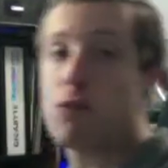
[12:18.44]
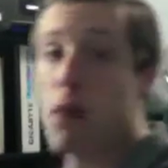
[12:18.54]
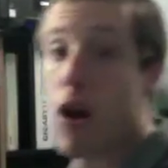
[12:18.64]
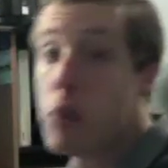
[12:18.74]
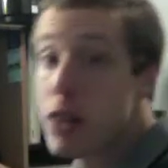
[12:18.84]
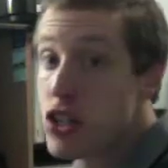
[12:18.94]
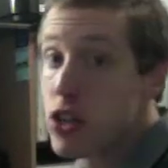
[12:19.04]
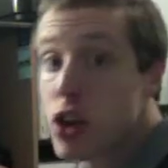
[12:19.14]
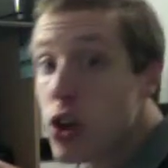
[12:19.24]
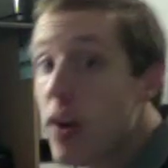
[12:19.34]
bar, which
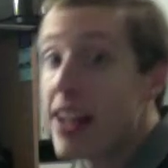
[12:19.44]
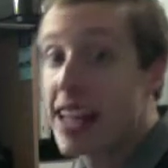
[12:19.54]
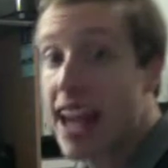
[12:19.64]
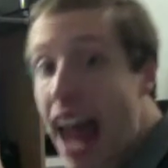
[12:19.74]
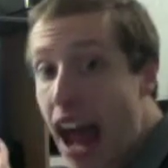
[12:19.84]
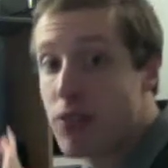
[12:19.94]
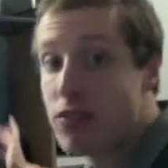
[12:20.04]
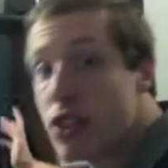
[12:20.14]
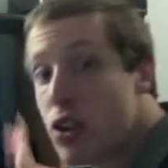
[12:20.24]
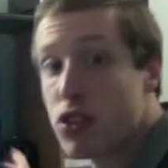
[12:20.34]
you're going to have
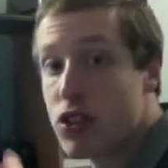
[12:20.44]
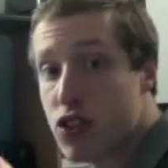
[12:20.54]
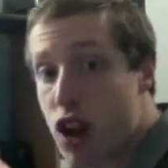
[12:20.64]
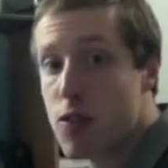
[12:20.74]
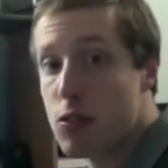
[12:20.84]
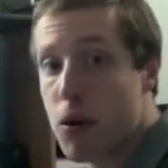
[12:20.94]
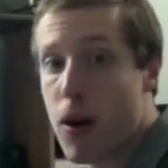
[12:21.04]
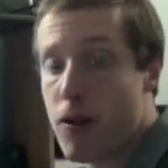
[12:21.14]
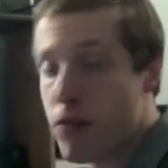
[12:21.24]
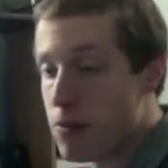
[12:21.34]
to use the charms
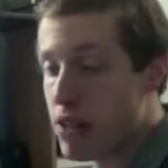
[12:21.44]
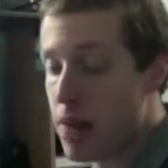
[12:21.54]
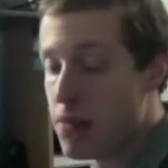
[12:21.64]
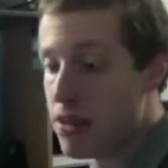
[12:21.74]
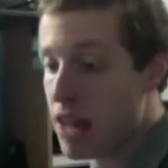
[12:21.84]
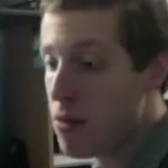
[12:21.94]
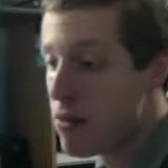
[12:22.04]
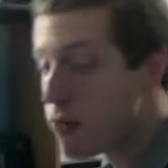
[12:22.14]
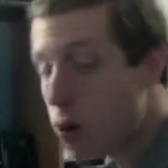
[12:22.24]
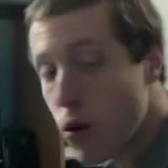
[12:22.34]
bar from time to time.
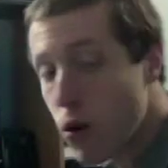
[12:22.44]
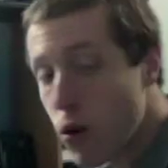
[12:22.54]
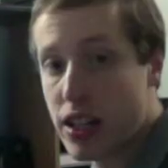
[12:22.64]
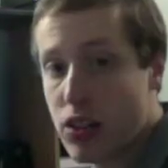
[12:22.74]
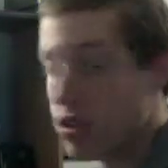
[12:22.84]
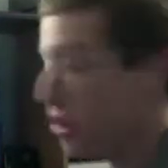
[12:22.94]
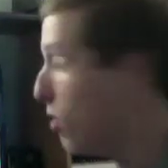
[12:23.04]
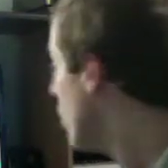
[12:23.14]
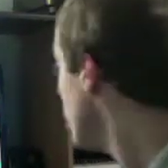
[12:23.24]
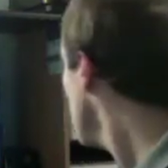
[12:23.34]
They're forcing you to.
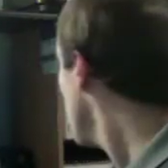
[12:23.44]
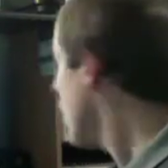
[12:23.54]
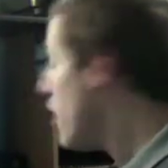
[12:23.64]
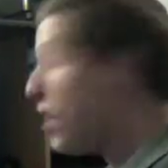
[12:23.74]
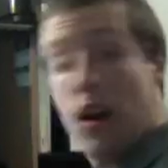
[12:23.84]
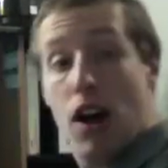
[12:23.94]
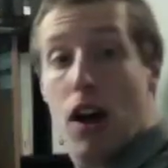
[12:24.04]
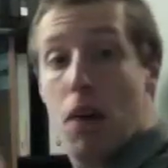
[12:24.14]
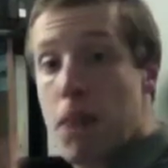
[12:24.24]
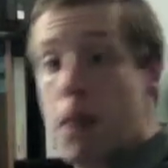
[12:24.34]

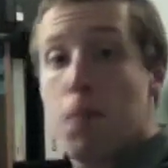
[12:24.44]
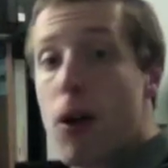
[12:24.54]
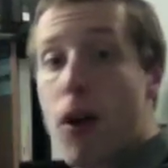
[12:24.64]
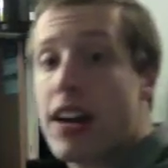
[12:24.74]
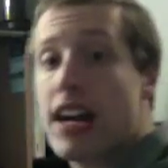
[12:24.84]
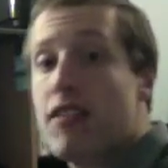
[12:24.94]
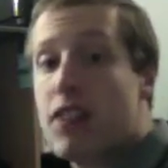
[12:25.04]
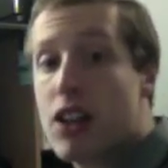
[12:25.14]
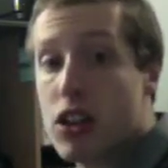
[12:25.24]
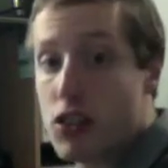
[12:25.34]
People aren't going to
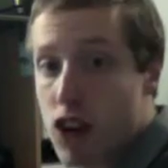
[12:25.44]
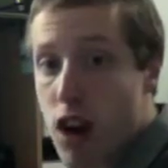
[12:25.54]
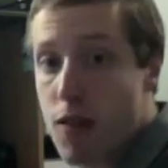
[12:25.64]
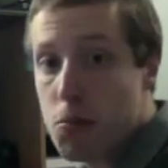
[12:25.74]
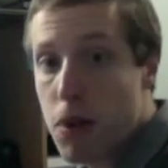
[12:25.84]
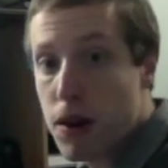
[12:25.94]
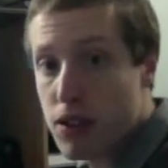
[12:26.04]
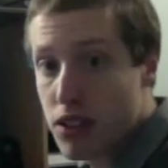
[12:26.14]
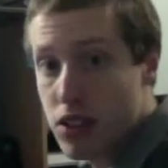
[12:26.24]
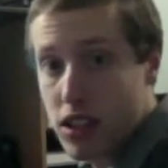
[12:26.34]
even know this charms bar
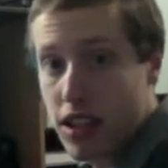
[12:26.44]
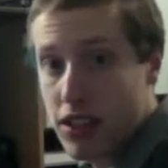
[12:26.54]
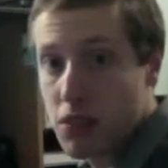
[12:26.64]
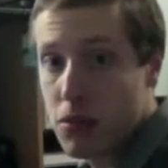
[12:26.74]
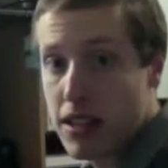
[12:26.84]
exists unless somebody